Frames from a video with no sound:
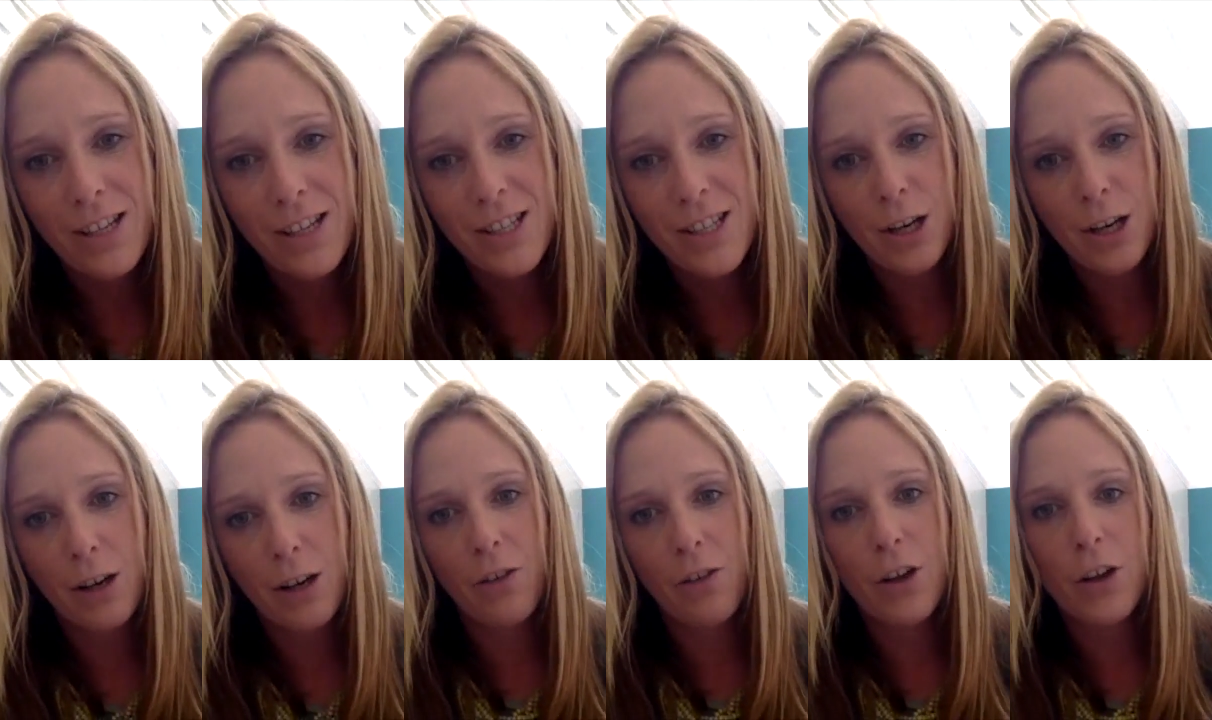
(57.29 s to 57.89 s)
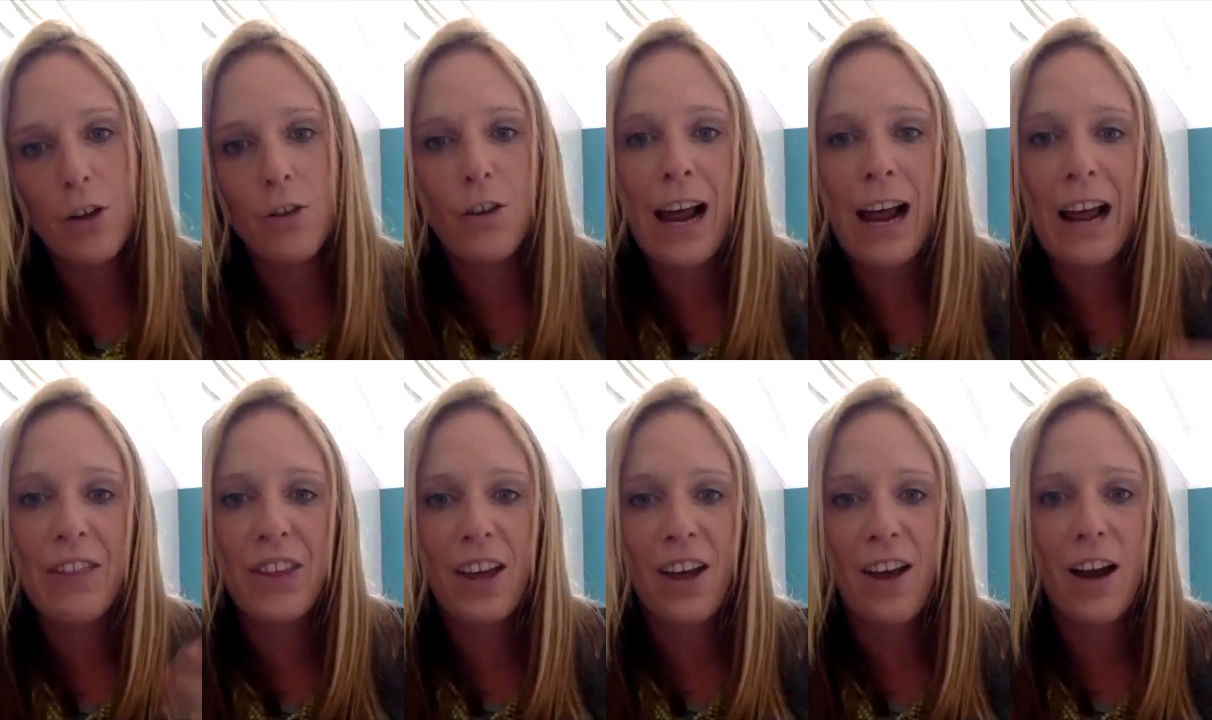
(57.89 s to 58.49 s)
So you'll have
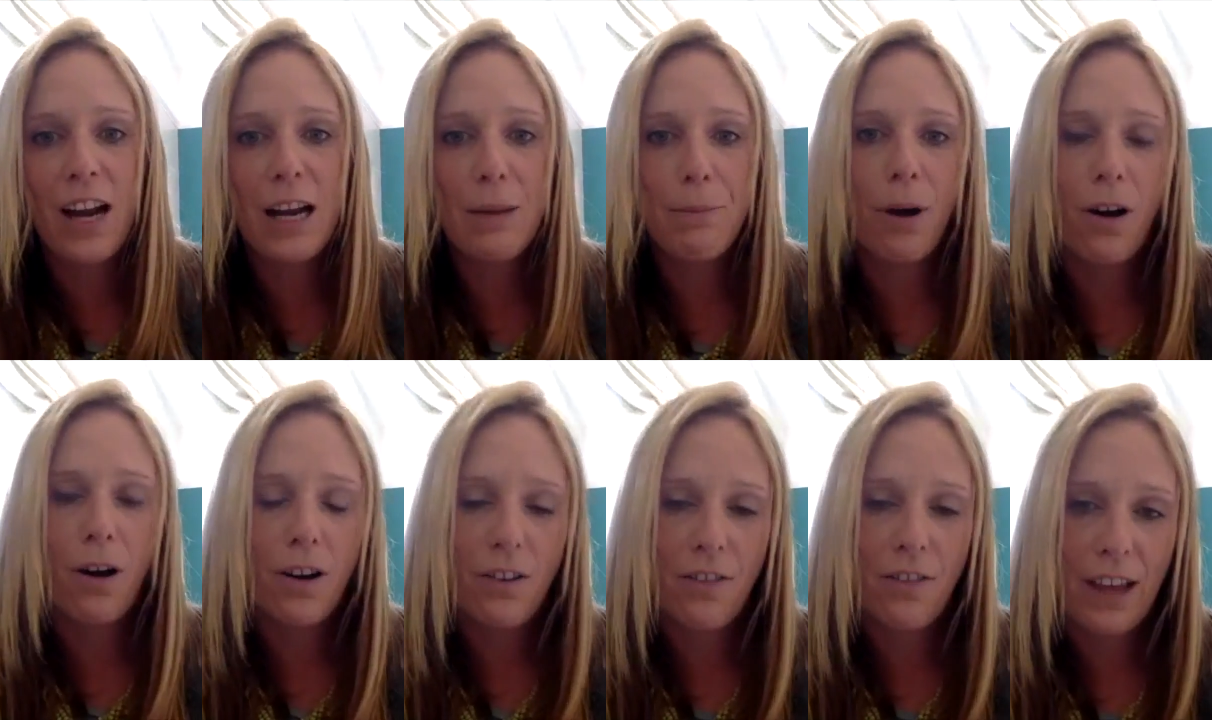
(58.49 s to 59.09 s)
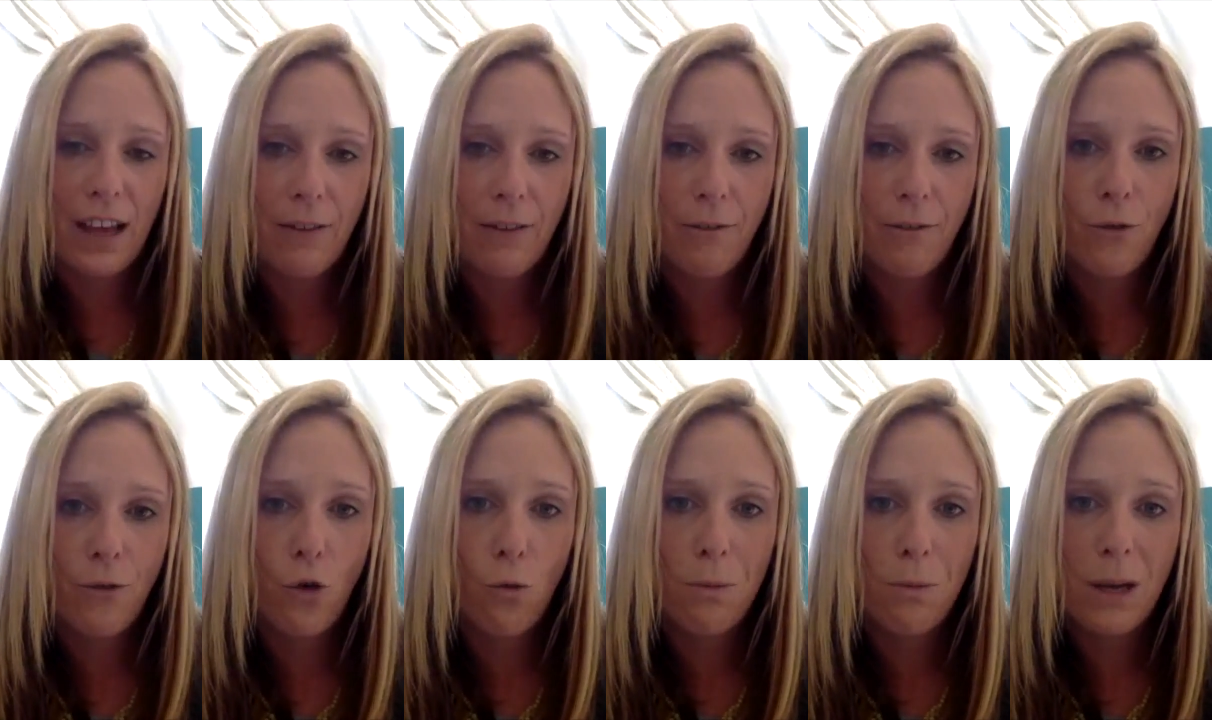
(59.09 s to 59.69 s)
the early part of that
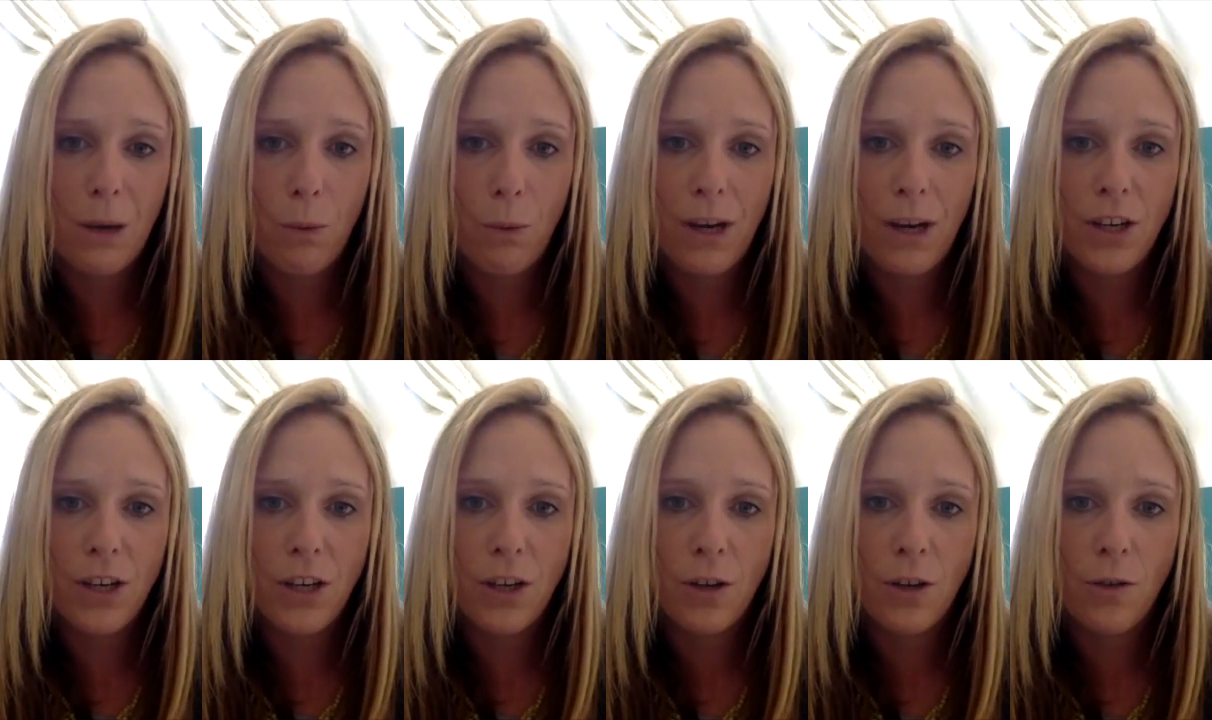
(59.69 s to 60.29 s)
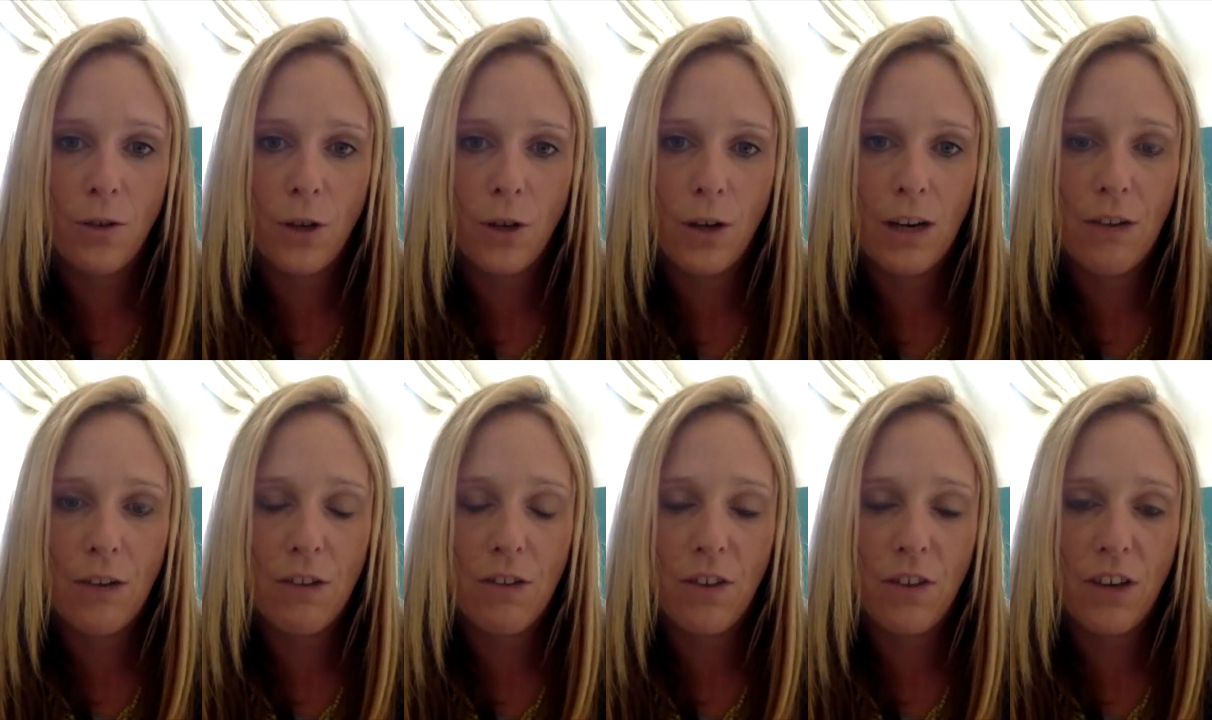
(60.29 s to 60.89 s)
forming when you leave
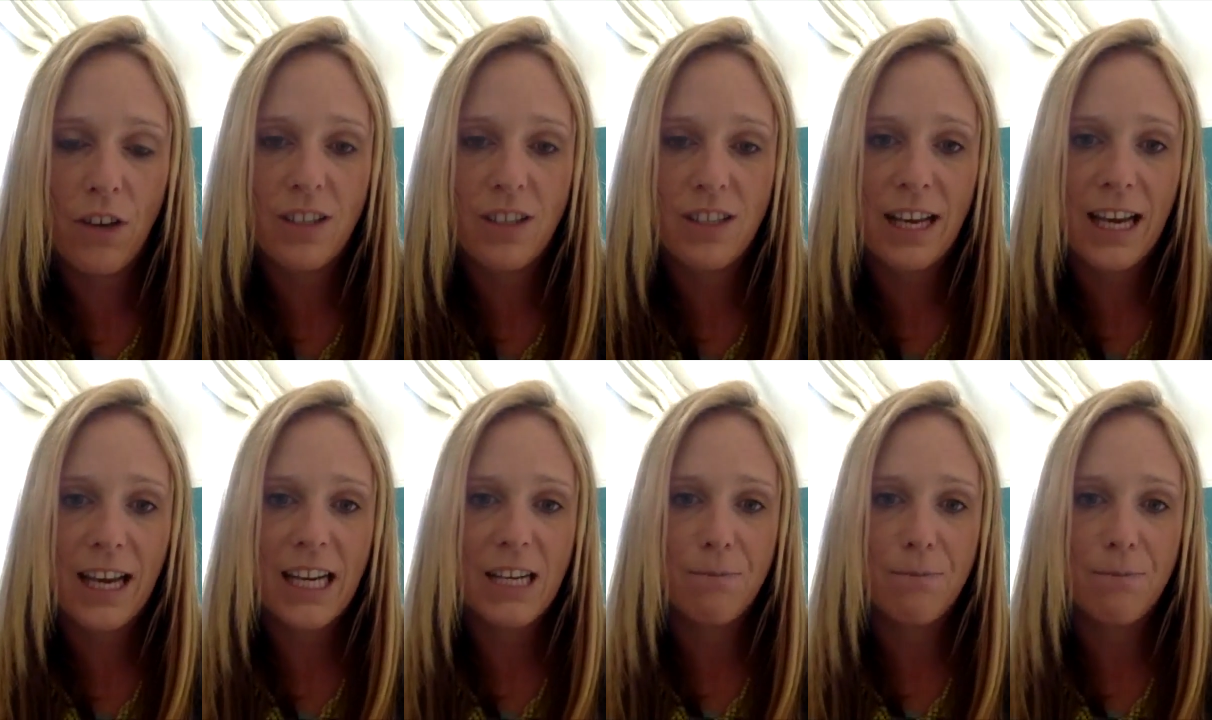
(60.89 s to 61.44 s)
the first stage,